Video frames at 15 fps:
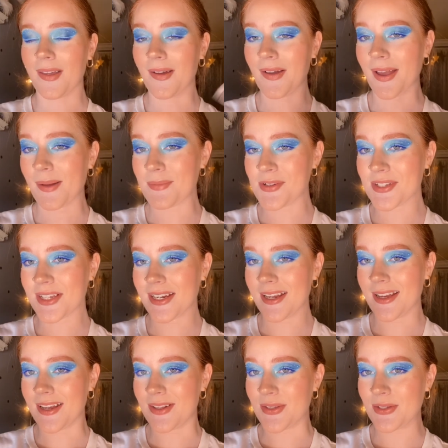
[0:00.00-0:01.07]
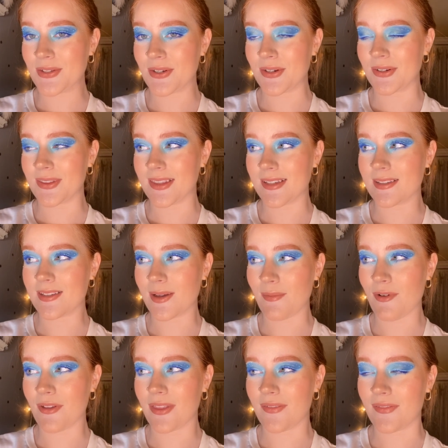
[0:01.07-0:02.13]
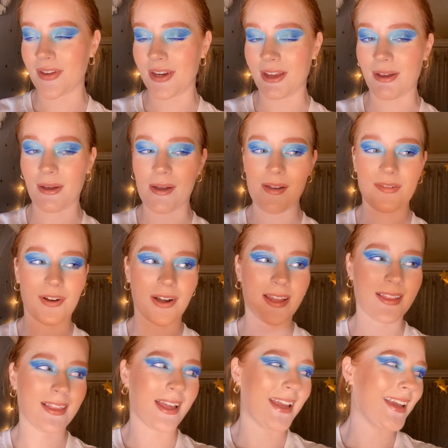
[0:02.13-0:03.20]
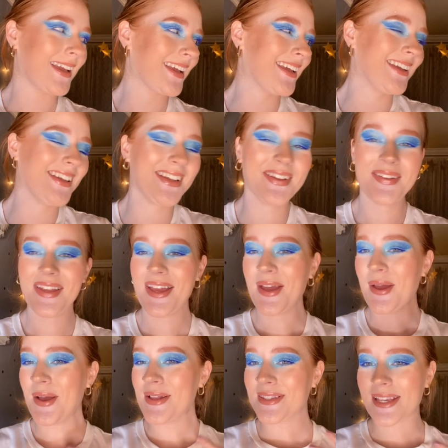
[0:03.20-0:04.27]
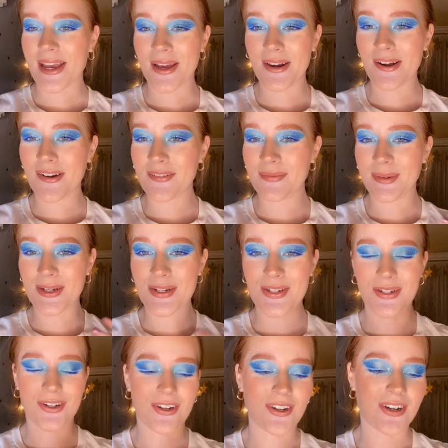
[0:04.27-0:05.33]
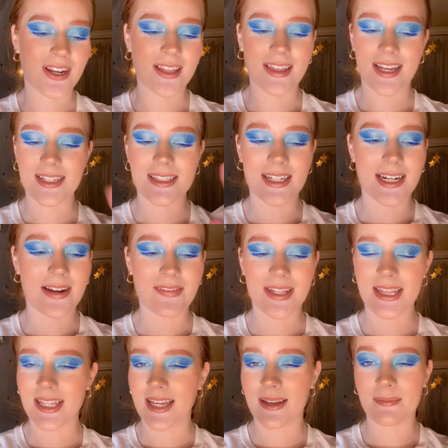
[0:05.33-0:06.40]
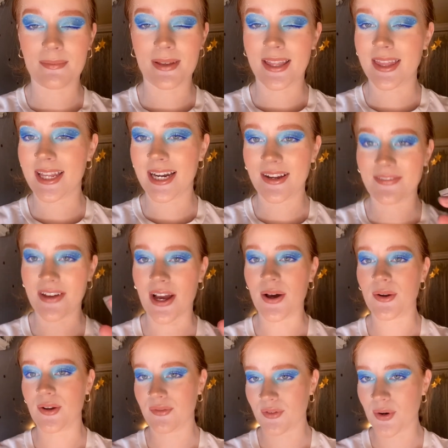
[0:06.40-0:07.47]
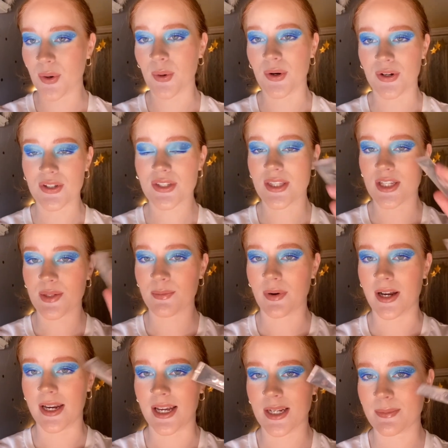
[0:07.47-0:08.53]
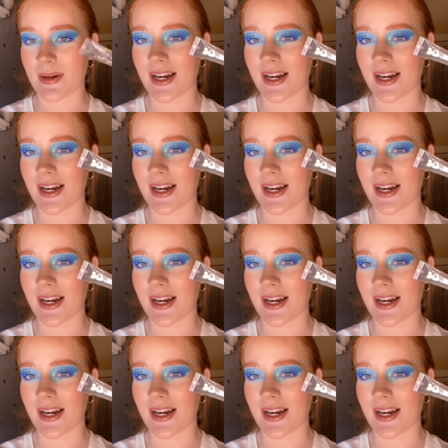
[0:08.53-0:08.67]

Okay, I'm just gonna insert this somewhere in the video. I've already like taken off my shirt and like done everything, and then I found, of course, this product.